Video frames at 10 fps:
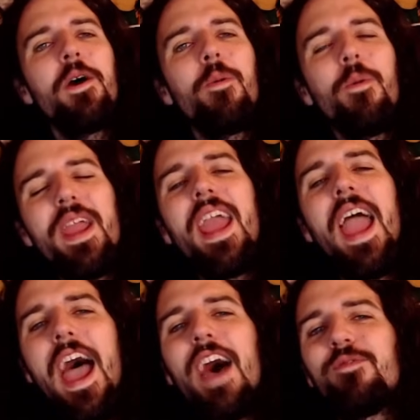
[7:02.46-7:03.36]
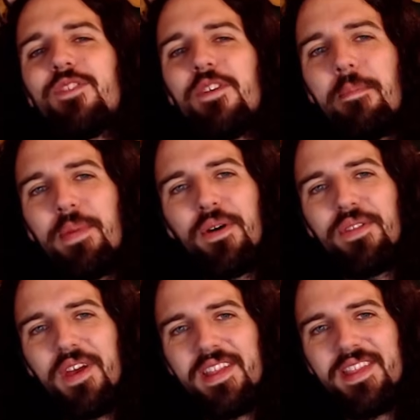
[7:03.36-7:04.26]
We have to build
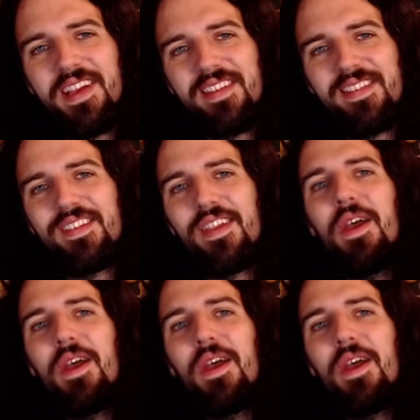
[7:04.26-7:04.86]
on this,